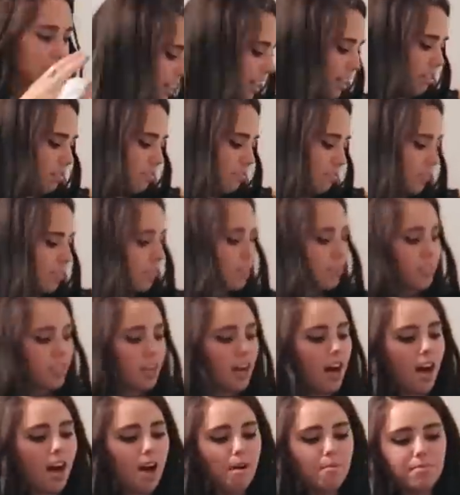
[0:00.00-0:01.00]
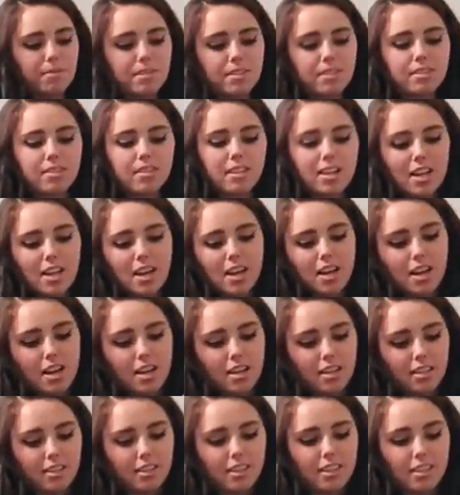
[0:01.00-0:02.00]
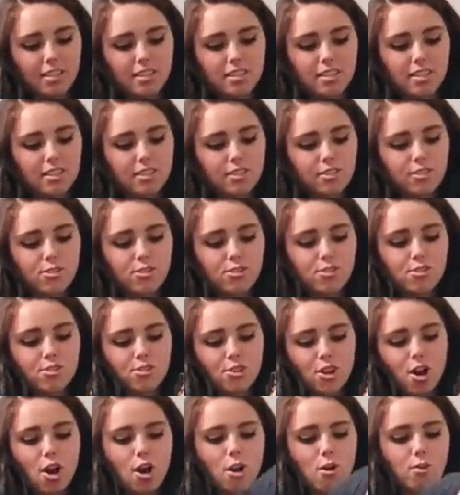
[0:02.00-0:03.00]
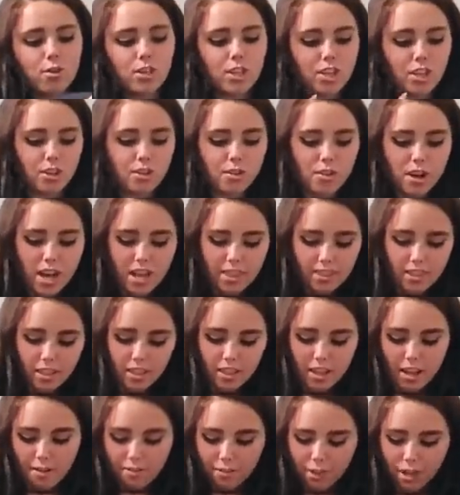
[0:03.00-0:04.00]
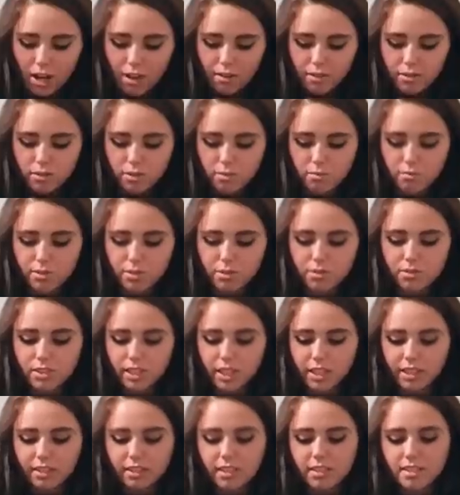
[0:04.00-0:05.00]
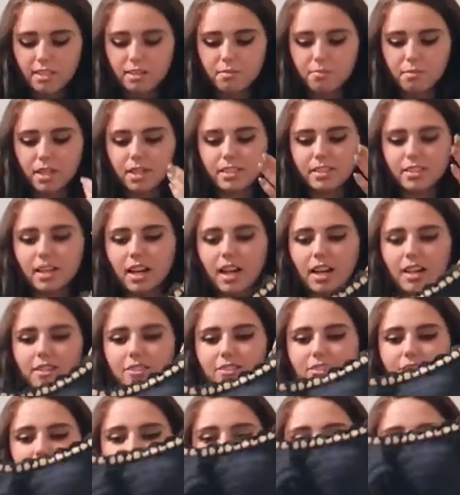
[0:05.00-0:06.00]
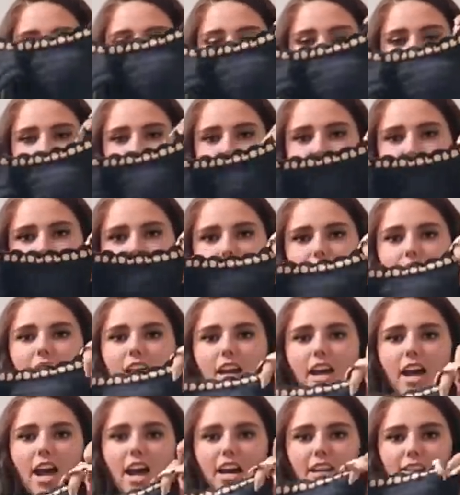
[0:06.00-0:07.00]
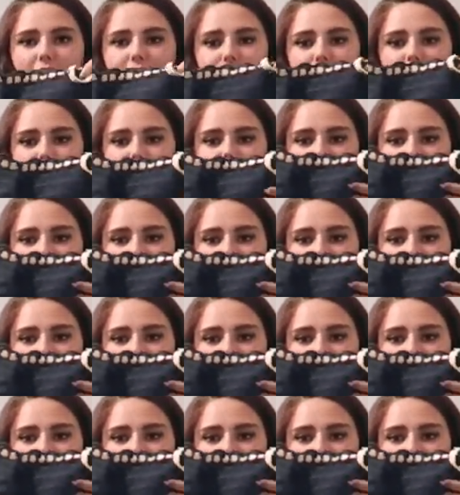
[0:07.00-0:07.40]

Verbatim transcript: And then for the tops, this is so cute and they never have swimsuits like this in my size, so I was so happy. It's just